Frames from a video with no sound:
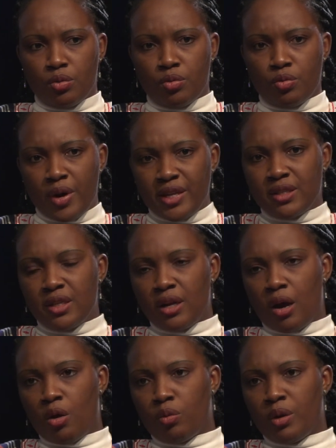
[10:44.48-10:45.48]
raising
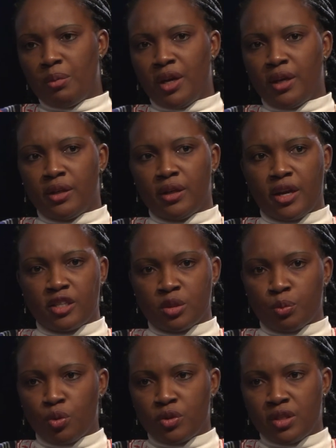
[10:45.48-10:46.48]
our women,
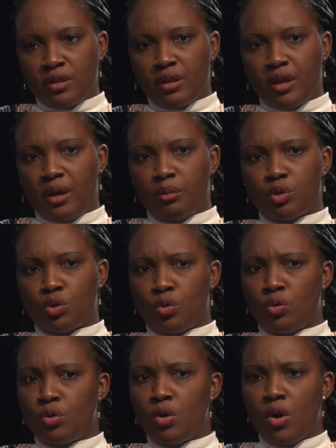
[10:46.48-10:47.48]
exposing them
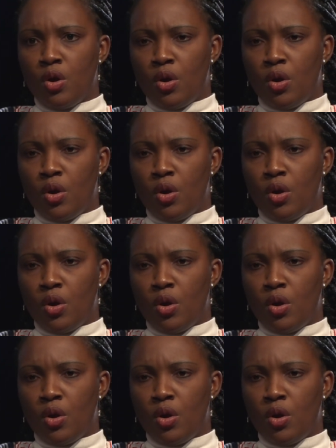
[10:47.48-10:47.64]
to